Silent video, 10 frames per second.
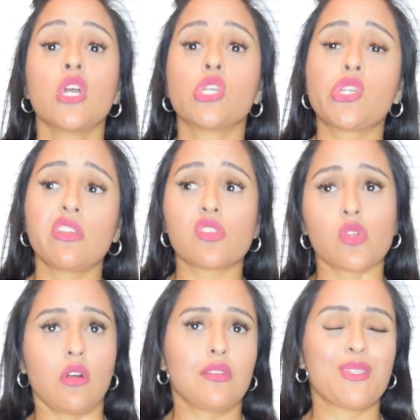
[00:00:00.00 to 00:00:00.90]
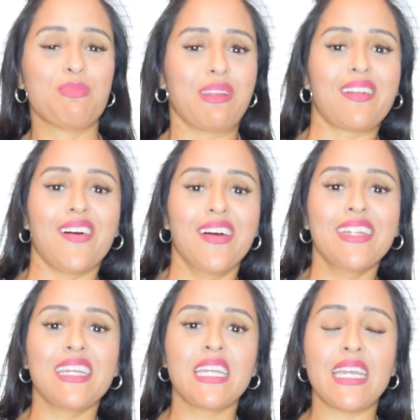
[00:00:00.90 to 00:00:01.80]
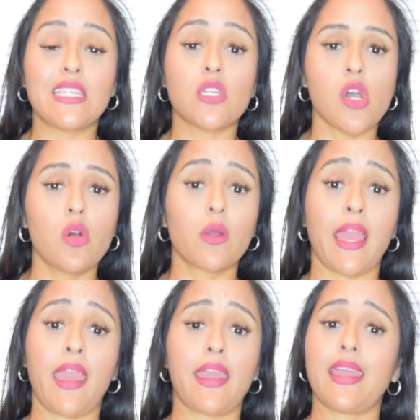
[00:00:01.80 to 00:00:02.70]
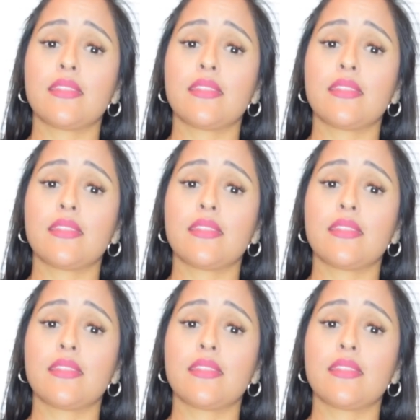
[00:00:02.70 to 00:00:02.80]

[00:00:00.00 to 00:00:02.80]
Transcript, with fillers: she struggled to put it on, it's okay.